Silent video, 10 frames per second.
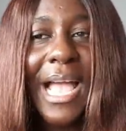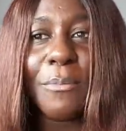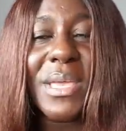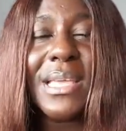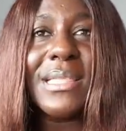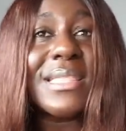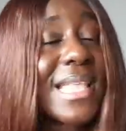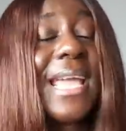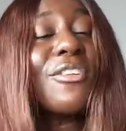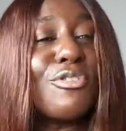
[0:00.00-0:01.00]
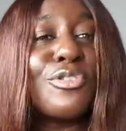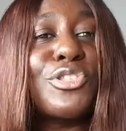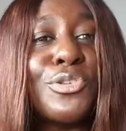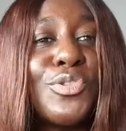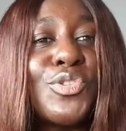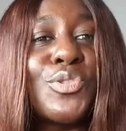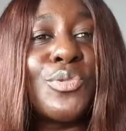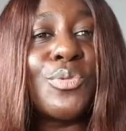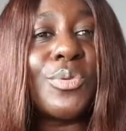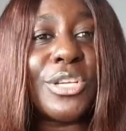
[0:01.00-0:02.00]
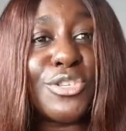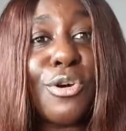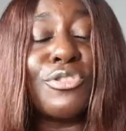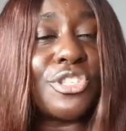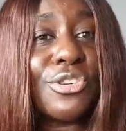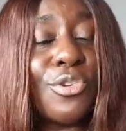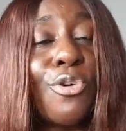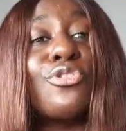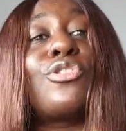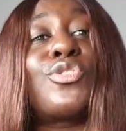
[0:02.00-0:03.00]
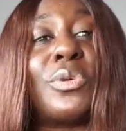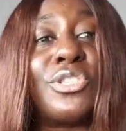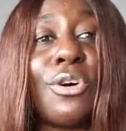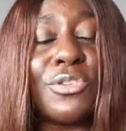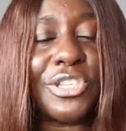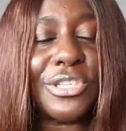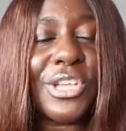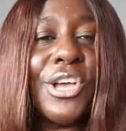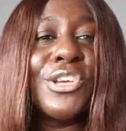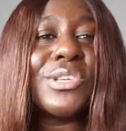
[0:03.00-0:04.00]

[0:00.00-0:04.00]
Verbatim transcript: I mean, they can also choose to indulge us or not to indulge us.